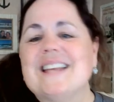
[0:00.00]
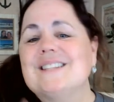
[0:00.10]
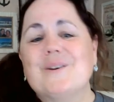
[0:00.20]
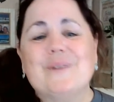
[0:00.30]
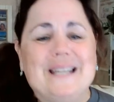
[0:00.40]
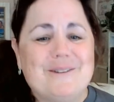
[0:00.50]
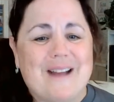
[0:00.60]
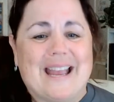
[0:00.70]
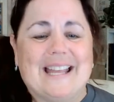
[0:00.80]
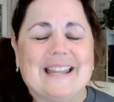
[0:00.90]
So
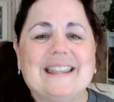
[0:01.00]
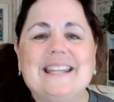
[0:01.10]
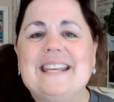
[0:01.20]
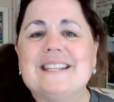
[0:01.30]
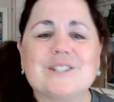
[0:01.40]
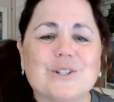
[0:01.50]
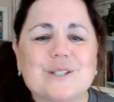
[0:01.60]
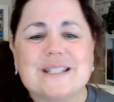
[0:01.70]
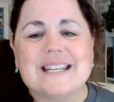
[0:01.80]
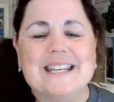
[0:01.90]
anyway,
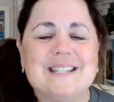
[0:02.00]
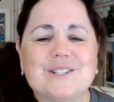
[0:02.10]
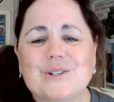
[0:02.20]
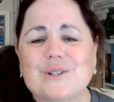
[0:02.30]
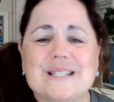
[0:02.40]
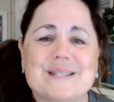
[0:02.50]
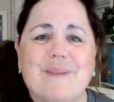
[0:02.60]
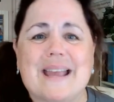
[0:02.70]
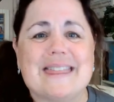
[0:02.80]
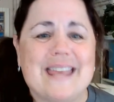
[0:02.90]
Easter
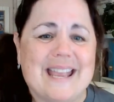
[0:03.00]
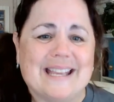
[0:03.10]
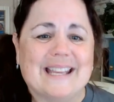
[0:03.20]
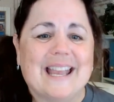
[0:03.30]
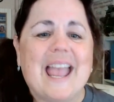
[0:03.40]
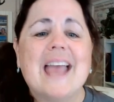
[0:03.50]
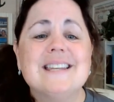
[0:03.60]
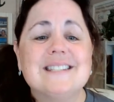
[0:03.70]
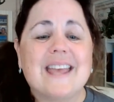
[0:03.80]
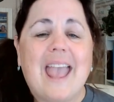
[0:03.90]
is my thing.
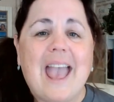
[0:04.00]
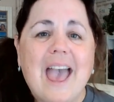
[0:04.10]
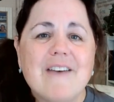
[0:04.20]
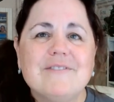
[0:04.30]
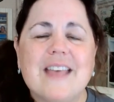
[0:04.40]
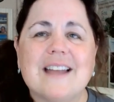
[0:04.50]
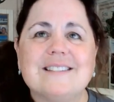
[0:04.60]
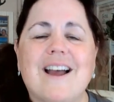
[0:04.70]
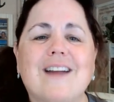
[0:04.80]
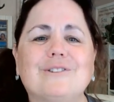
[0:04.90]
And to have that
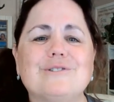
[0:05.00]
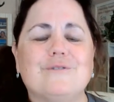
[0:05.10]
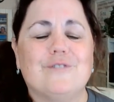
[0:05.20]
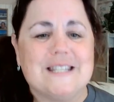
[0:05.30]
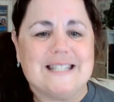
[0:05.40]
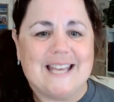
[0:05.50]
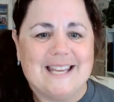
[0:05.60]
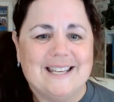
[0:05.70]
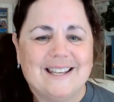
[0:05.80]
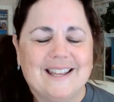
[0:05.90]
doctor's visit
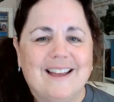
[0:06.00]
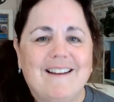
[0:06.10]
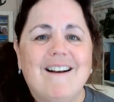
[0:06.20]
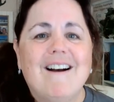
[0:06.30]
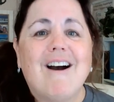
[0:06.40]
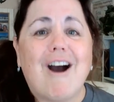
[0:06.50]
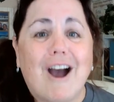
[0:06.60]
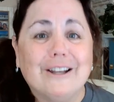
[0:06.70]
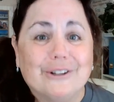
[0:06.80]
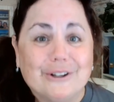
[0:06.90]

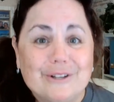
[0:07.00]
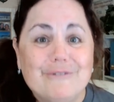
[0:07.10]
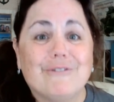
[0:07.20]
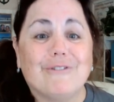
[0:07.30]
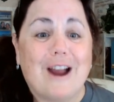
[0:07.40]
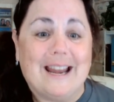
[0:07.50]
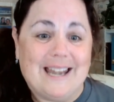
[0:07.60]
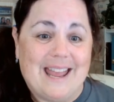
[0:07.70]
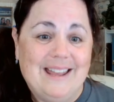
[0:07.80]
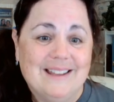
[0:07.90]
on Good
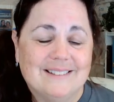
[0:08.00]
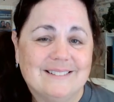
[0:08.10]
Friday,